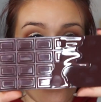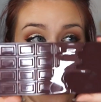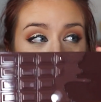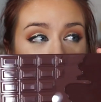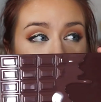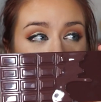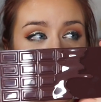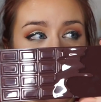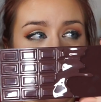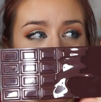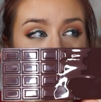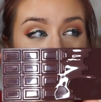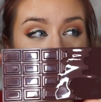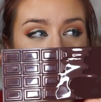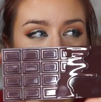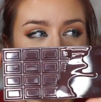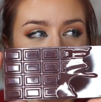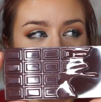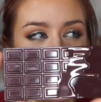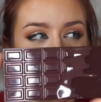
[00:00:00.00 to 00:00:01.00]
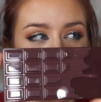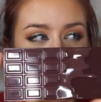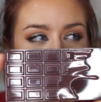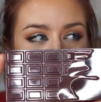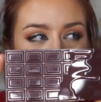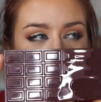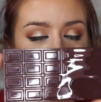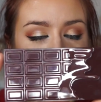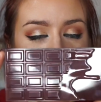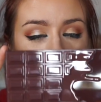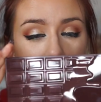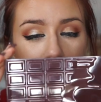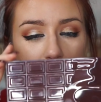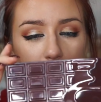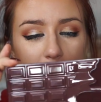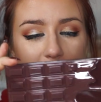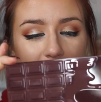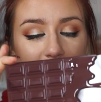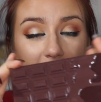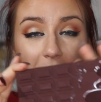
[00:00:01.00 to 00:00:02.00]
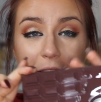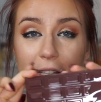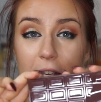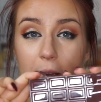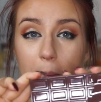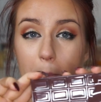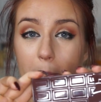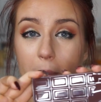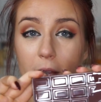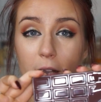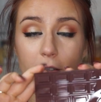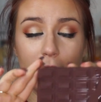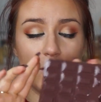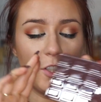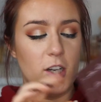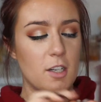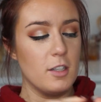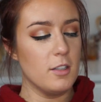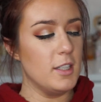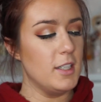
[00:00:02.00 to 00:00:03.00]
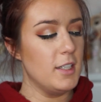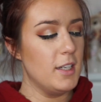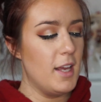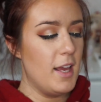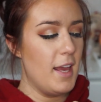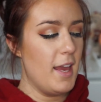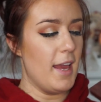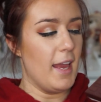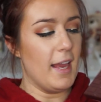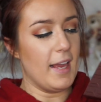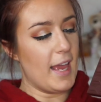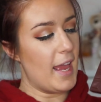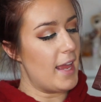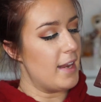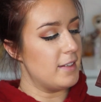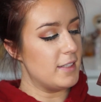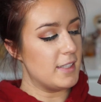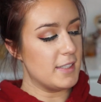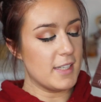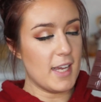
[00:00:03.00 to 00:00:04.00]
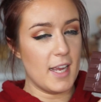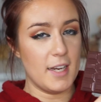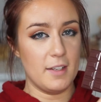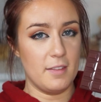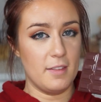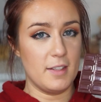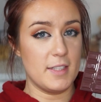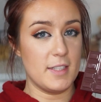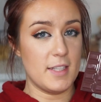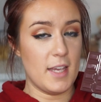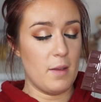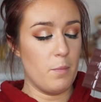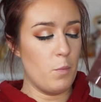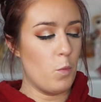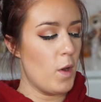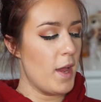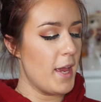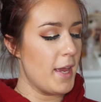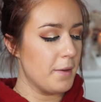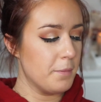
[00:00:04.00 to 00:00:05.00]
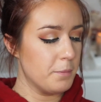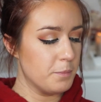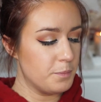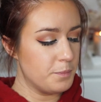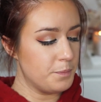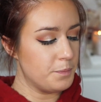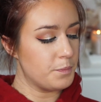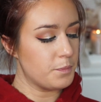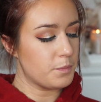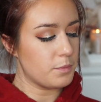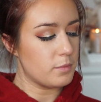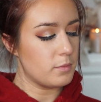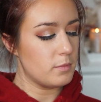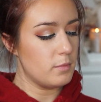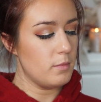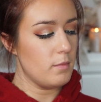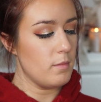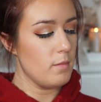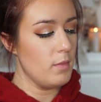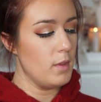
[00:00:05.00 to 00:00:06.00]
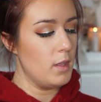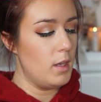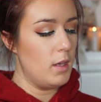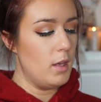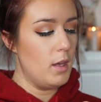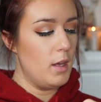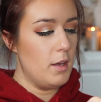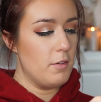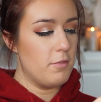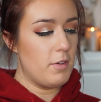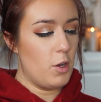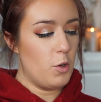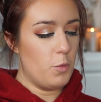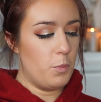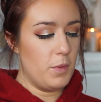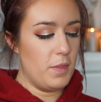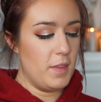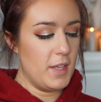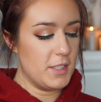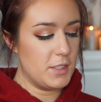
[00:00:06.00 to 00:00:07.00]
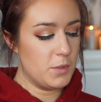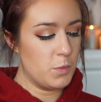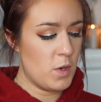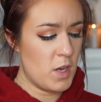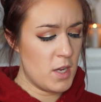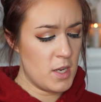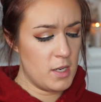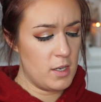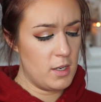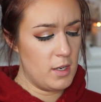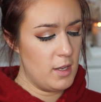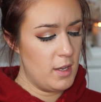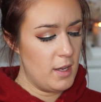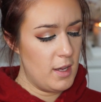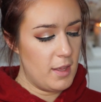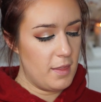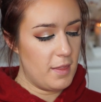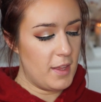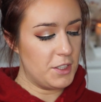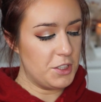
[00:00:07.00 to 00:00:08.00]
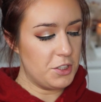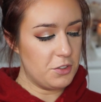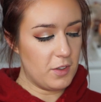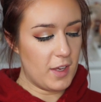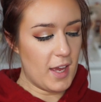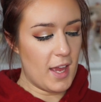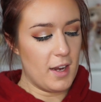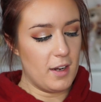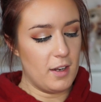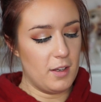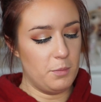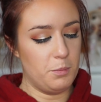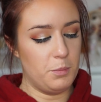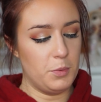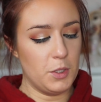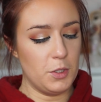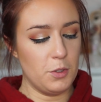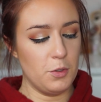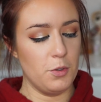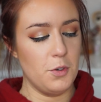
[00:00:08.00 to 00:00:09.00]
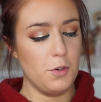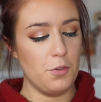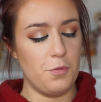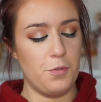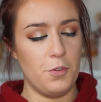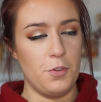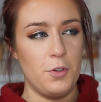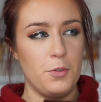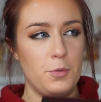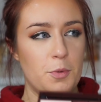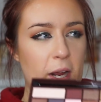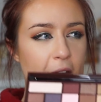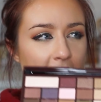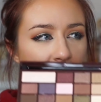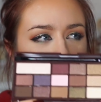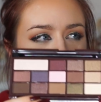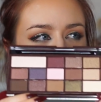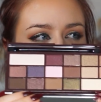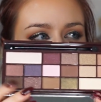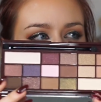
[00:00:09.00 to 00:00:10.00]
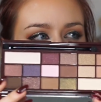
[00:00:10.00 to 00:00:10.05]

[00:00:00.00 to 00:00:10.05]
I Hot Chocolate palette, which is the milk chocolate. Again, designed in the same way. If I open this one, then you get a beautiful range